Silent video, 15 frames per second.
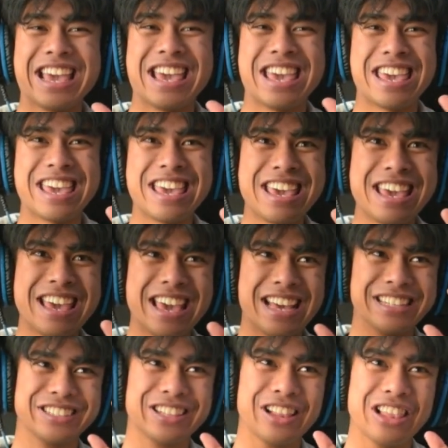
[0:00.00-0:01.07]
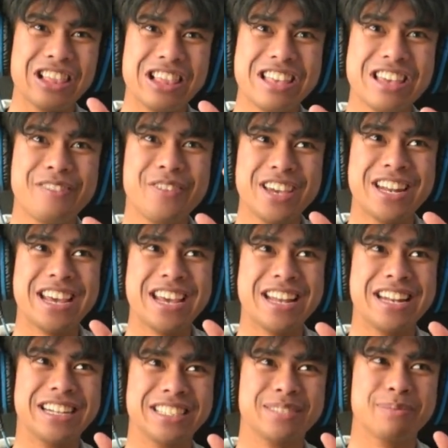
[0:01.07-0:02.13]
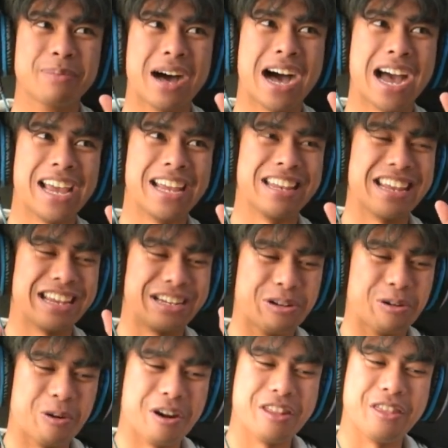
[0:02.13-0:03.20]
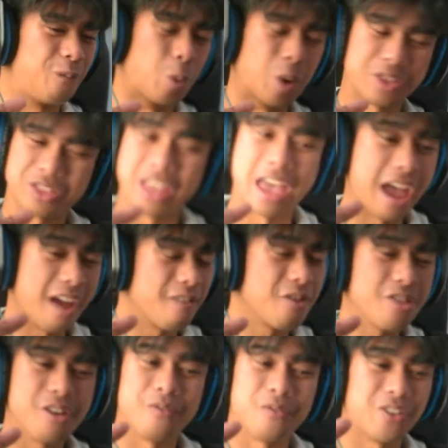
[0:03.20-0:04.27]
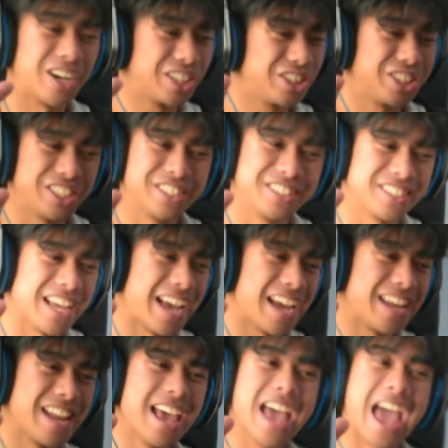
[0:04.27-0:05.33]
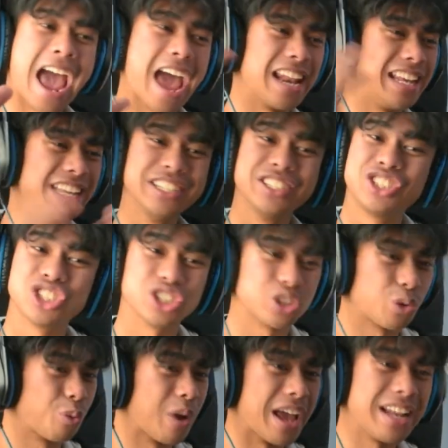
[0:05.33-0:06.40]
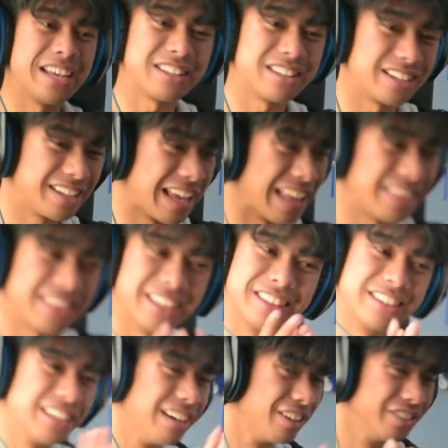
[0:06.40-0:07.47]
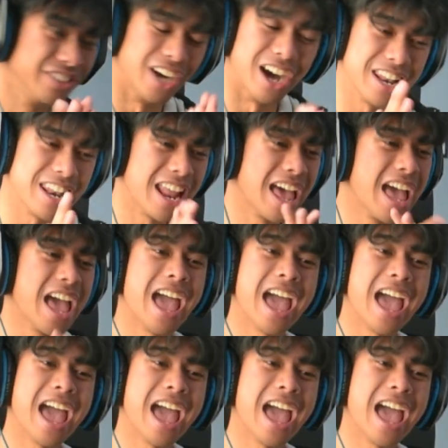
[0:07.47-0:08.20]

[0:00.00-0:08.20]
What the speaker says: He is livid in his mind, ignoring whatever the fuck she's saying, and he's just ready to get the deal done